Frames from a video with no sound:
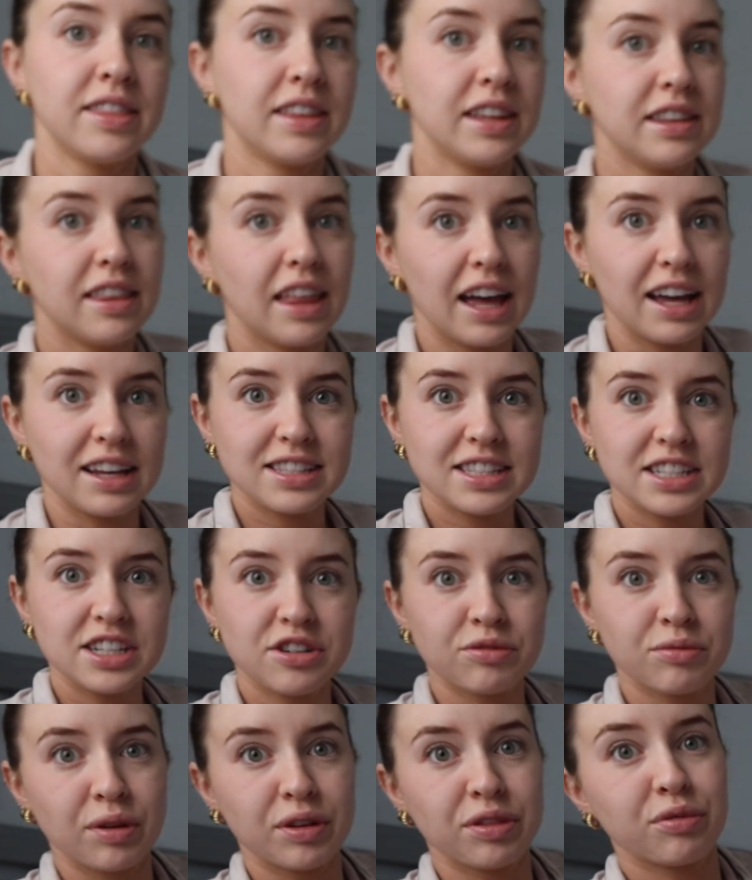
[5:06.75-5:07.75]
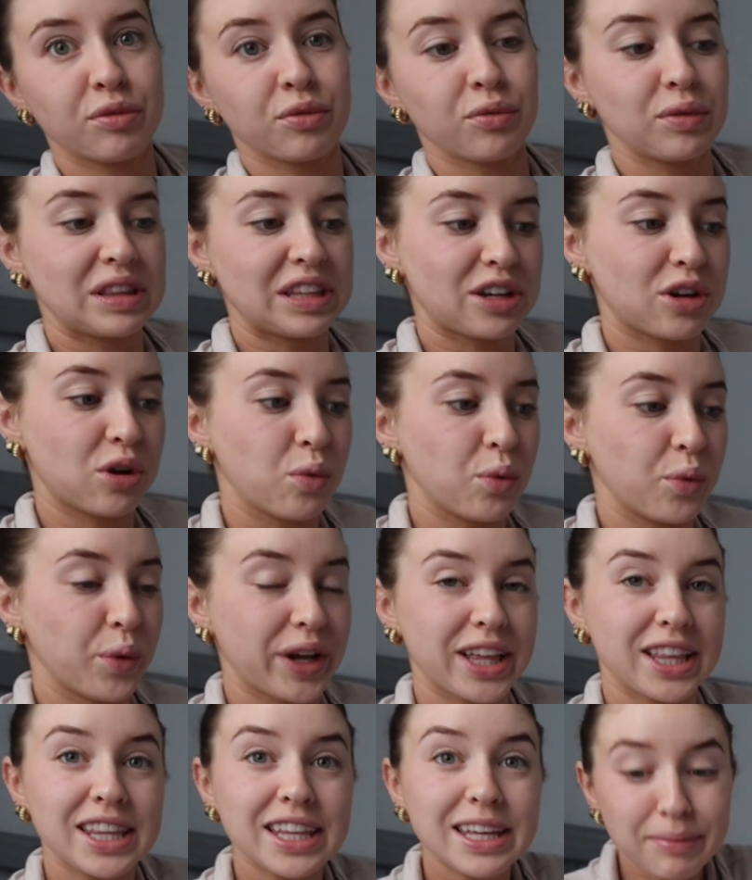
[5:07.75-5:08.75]
Then lastly, I'll run through really
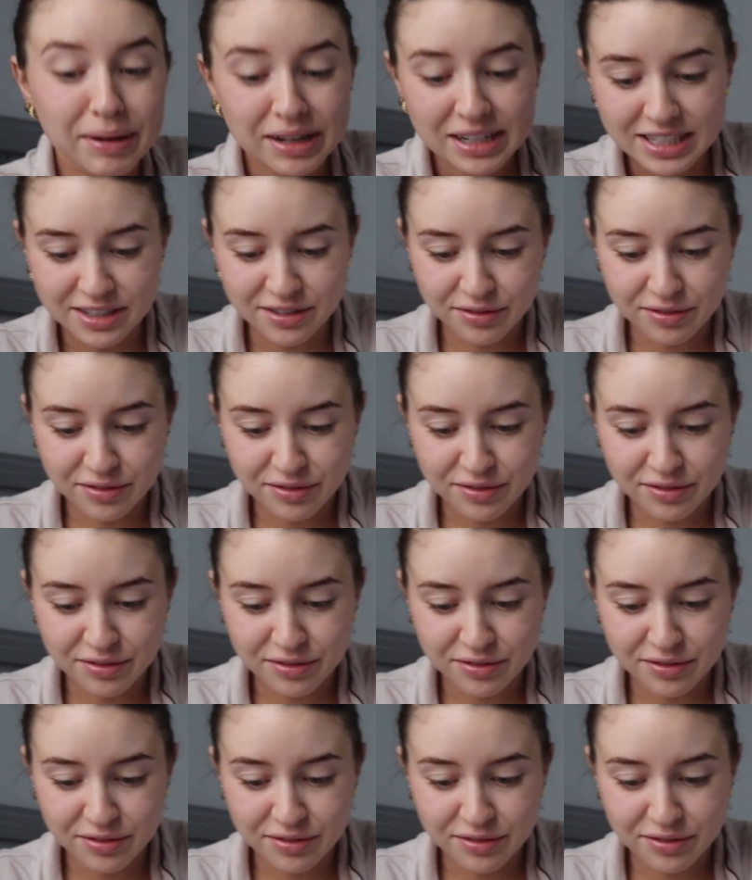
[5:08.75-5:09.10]
quickly my